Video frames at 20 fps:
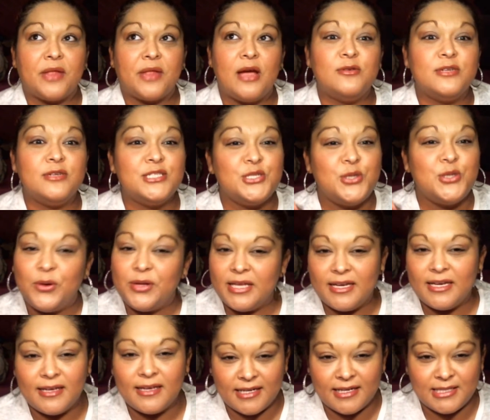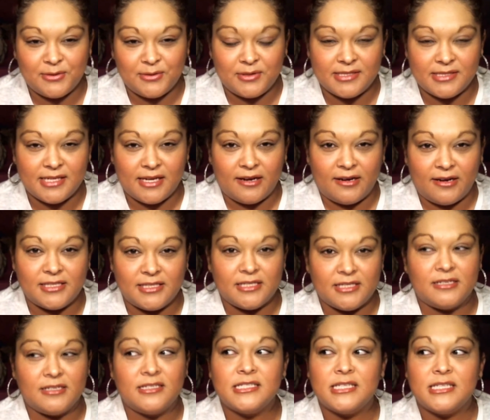I was totally connected with his
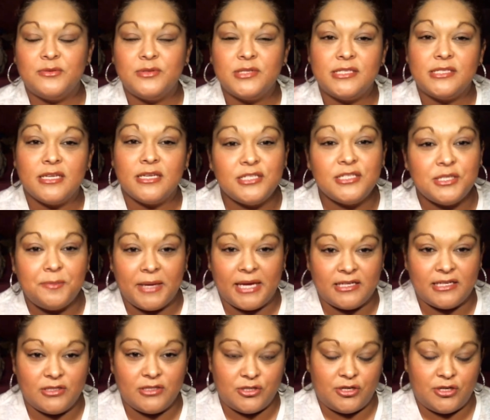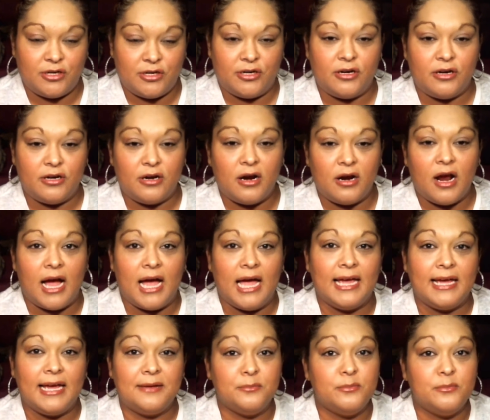characters. It was such a page turner.
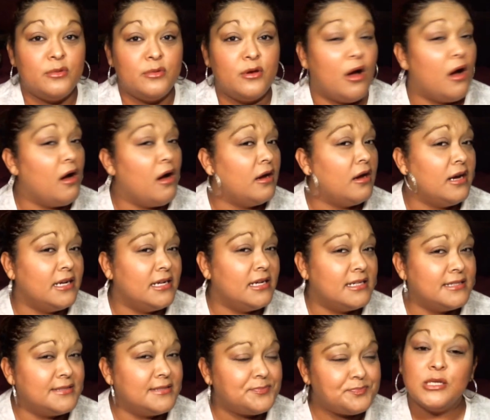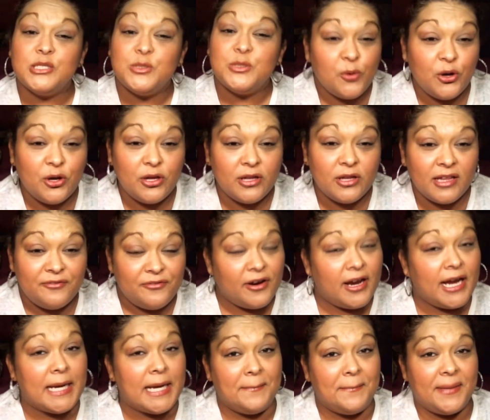I'm not gonna spoil it for
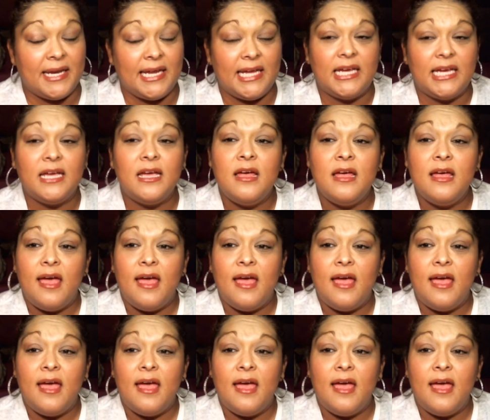anybody.